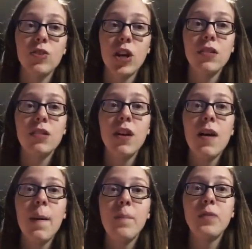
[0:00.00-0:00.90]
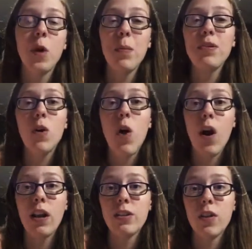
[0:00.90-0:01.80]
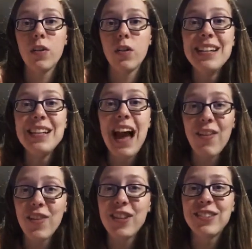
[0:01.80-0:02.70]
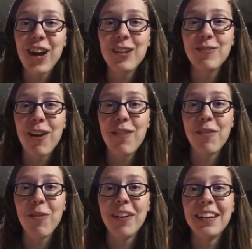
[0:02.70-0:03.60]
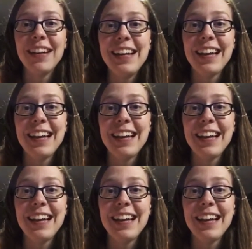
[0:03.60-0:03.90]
Just don't be so hard on each other. Everything sucks for everyone.